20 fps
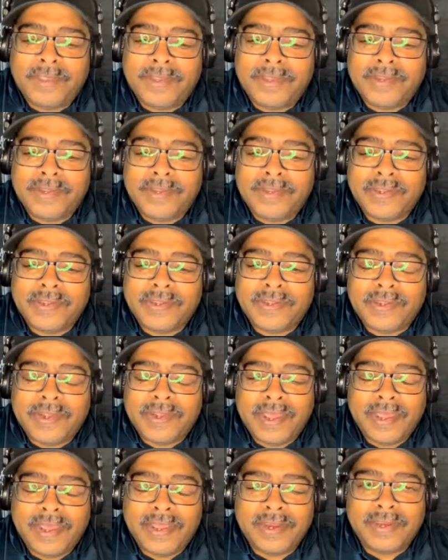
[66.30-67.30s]
This
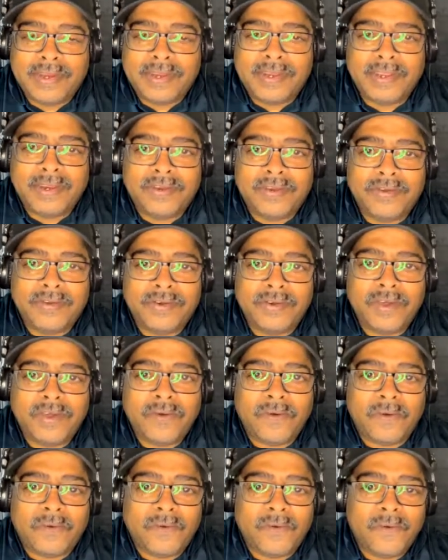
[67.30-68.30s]
is Did You
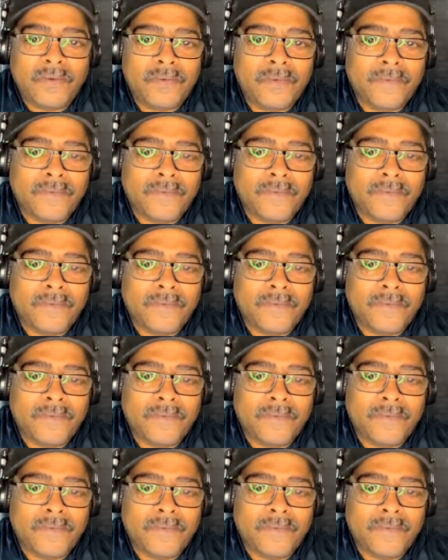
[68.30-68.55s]
Know?